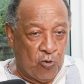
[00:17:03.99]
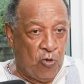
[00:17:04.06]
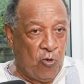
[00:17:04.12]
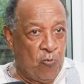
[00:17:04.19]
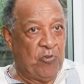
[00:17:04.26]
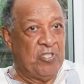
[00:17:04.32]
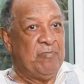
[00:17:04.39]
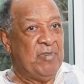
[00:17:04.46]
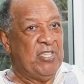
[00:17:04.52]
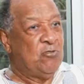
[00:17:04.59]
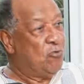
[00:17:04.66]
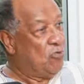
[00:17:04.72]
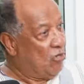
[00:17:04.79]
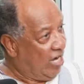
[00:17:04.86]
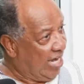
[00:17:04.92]
go with me
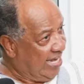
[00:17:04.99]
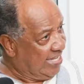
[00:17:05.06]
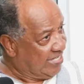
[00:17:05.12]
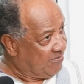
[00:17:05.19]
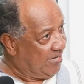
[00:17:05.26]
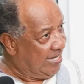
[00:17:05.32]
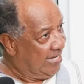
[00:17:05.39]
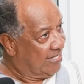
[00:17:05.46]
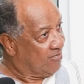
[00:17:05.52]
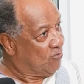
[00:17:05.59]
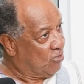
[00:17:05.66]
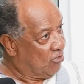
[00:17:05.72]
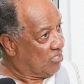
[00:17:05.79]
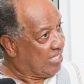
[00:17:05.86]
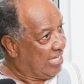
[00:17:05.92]
to Johannesburg,
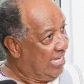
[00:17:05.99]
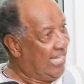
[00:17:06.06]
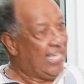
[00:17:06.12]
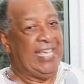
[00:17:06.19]
to the hotel,